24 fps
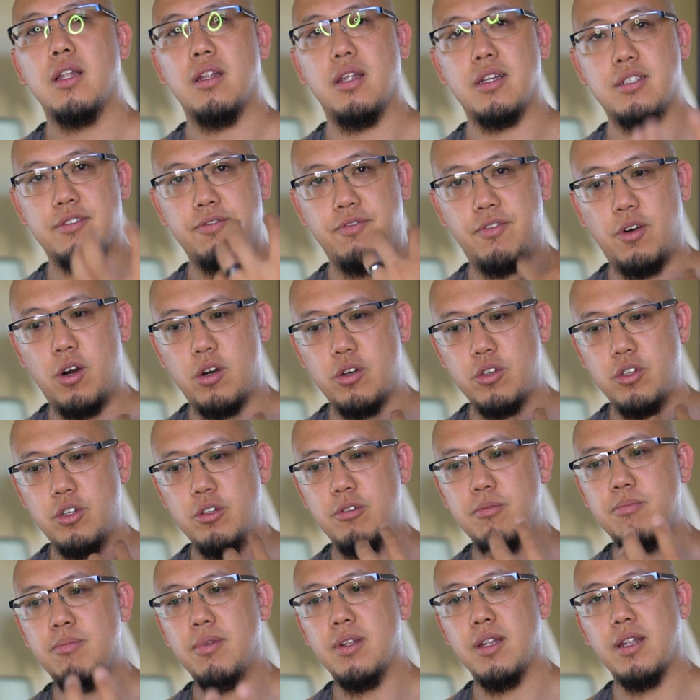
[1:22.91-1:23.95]
less
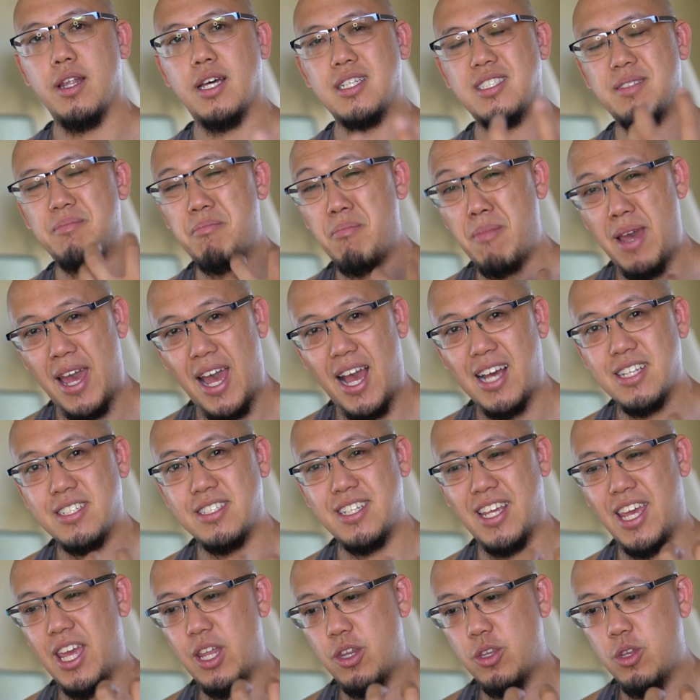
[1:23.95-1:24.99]
volume, less
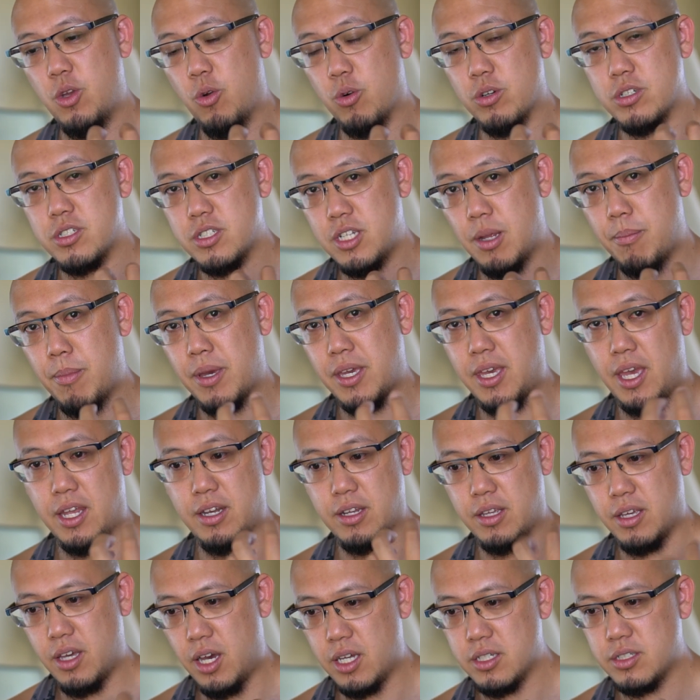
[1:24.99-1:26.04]
mass in your stomach
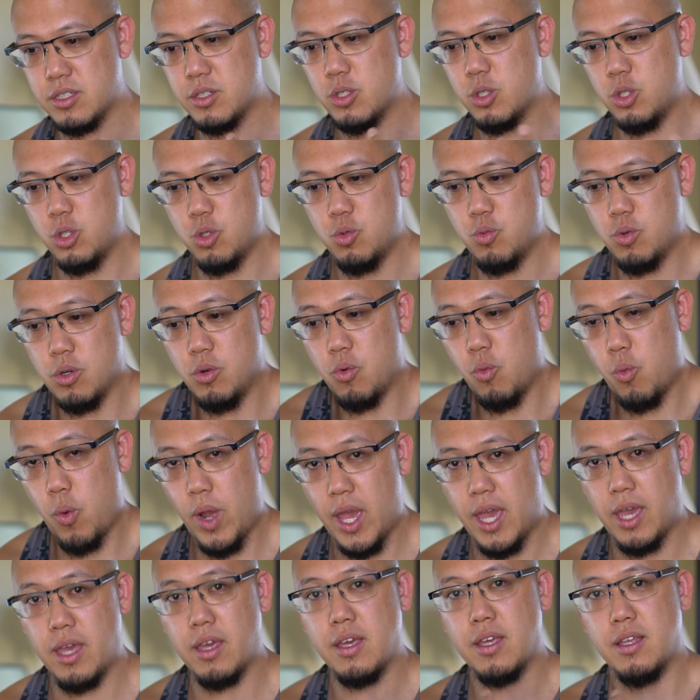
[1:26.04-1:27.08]
and gut, you will
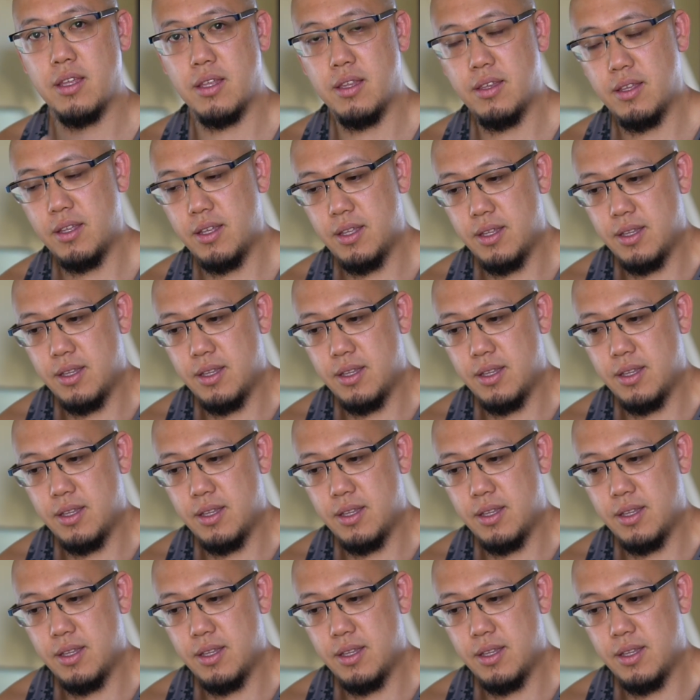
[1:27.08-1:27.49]
weigh